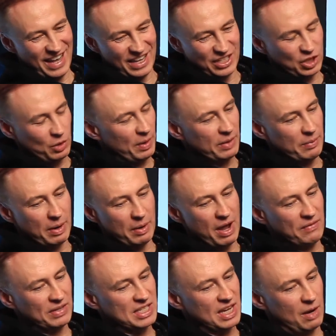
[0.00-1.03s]
so anyway,
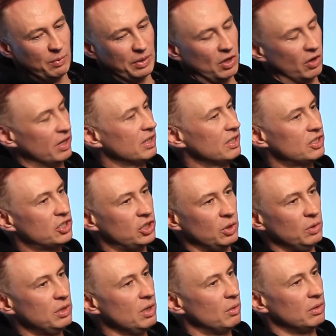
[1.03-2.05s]
every time we got in the
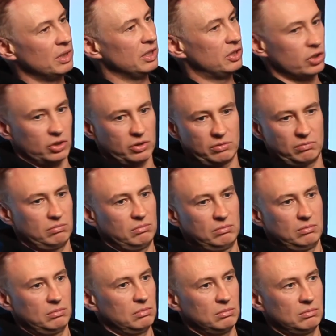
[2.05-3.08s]
studio, it just,
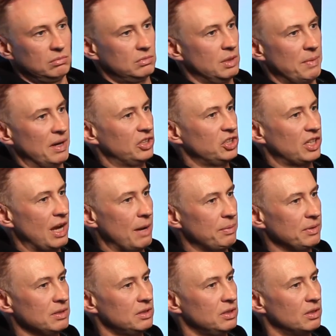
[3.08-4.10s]
the magic
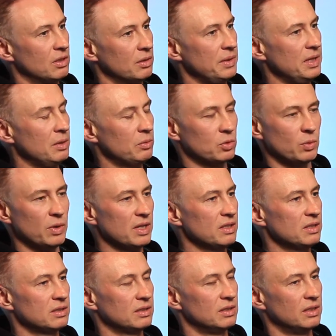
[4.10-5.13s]
happens, you know what I mean? It was
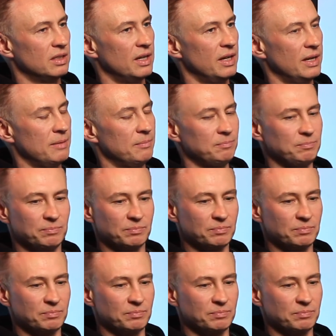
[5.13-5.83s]
wicked. And